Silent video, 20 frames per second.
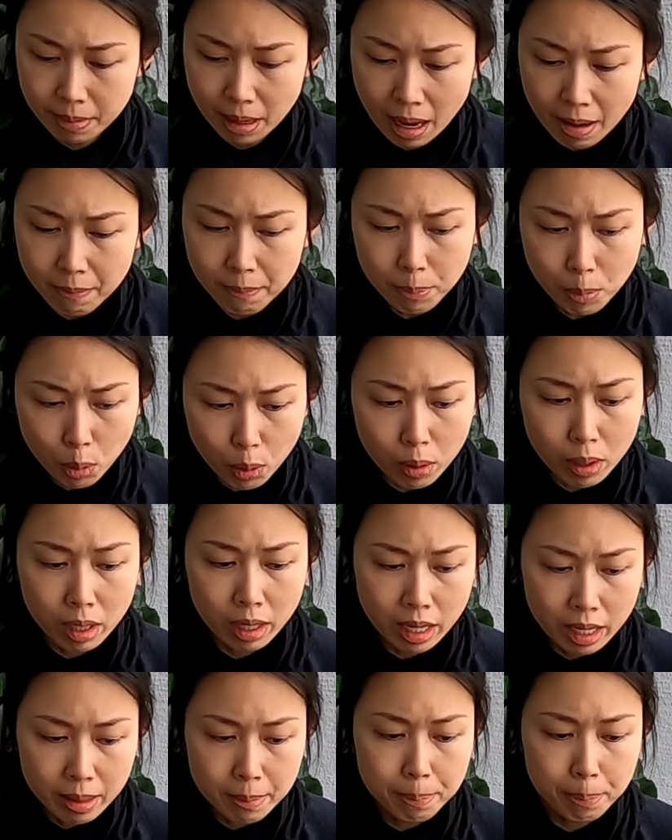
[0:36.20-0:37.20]
have
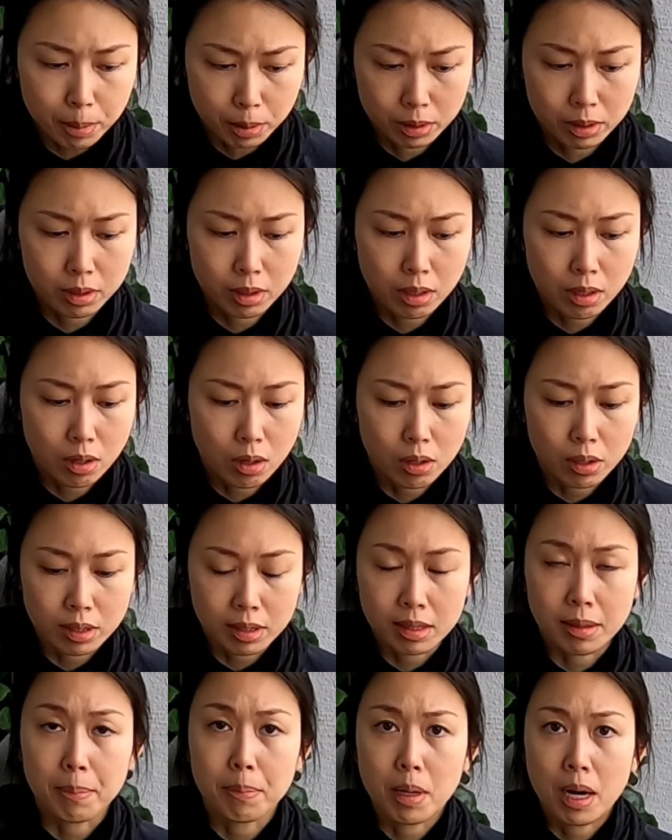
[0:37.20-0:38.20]
more input
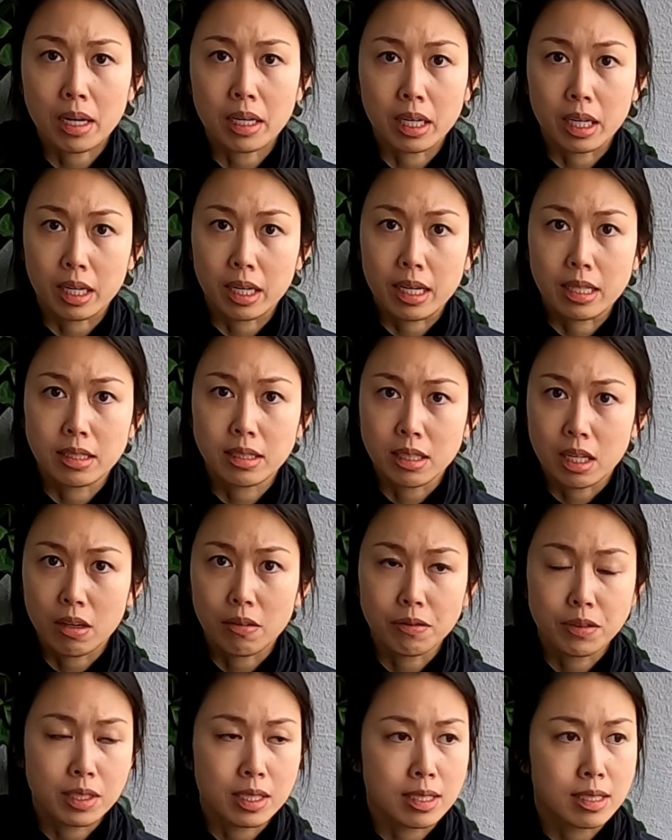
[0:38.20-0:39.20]
on the product instead
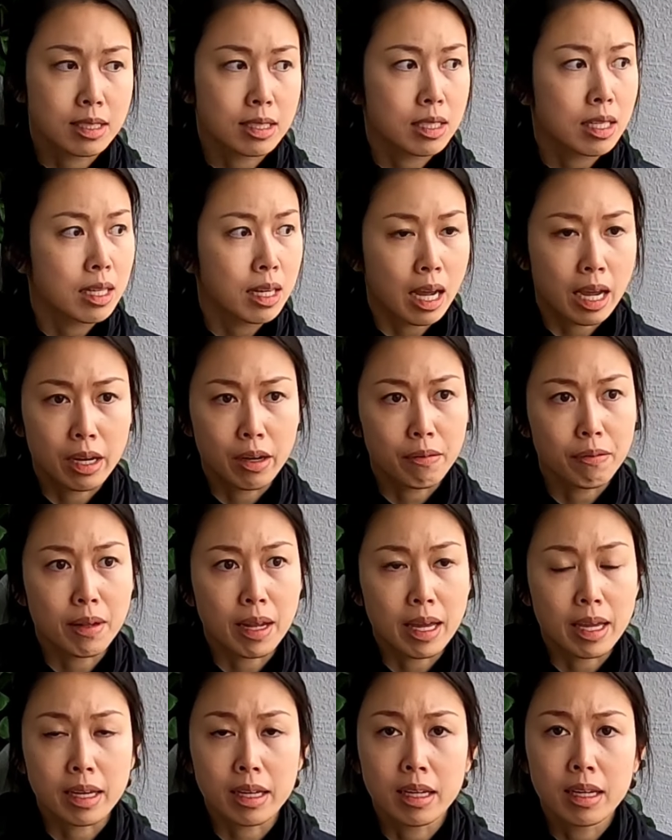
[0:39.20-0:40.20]
of just kind of
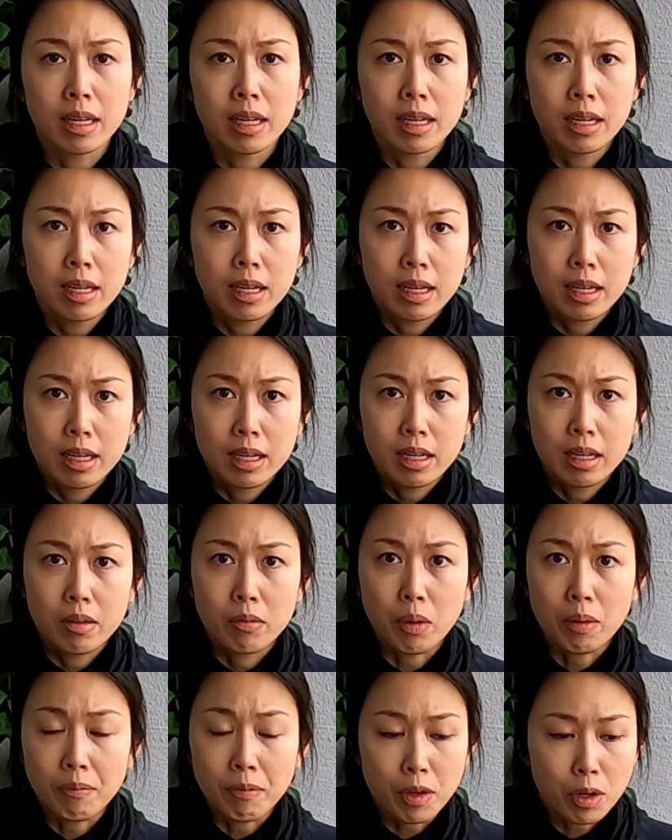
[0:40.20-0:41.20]
like
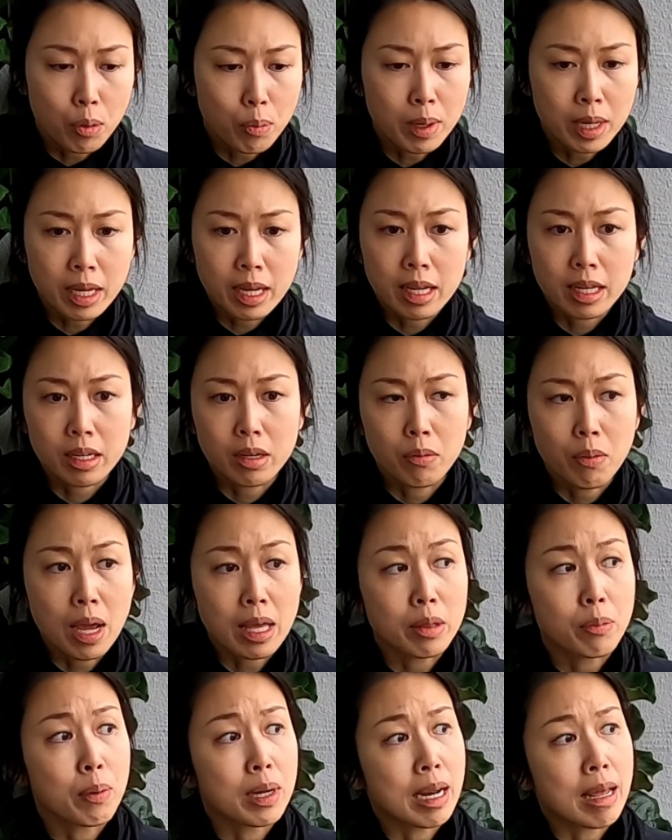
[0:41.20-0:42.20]
reviewing it
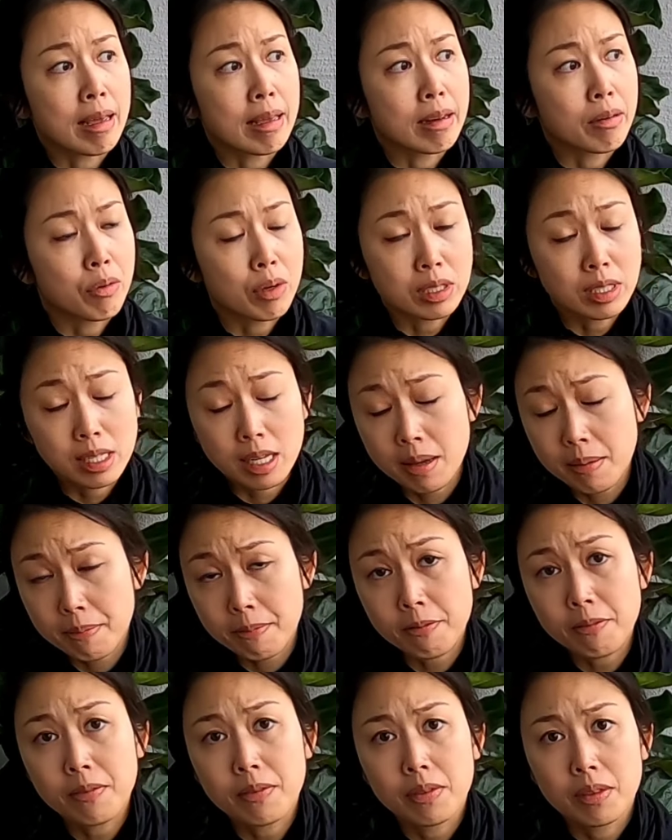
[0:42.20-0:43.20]
right when I
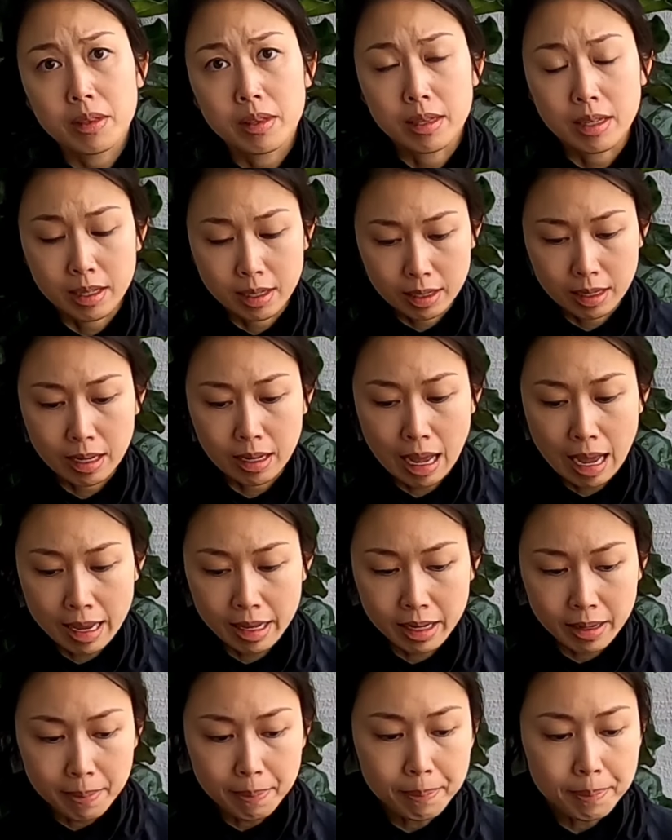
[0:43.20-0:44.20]
receive the
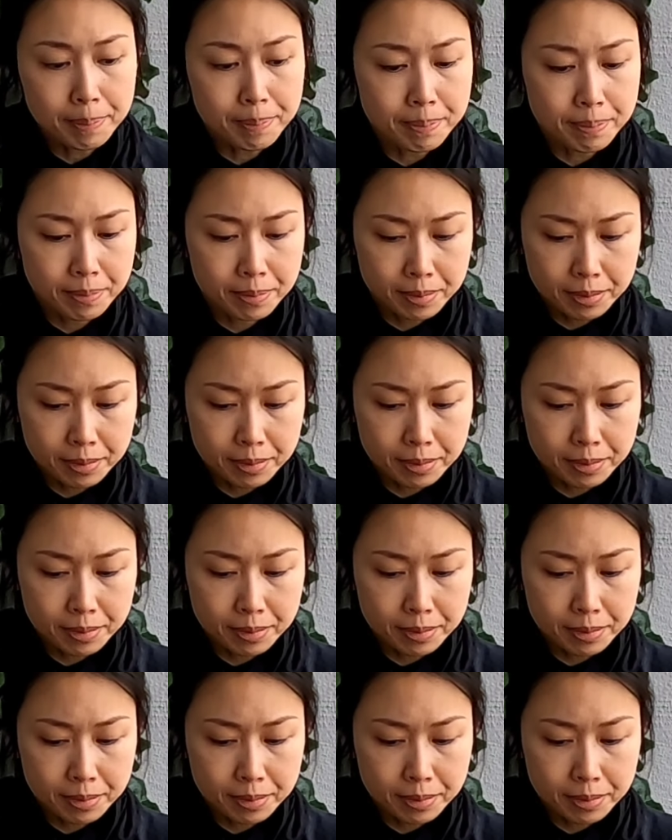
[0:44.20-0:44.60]
item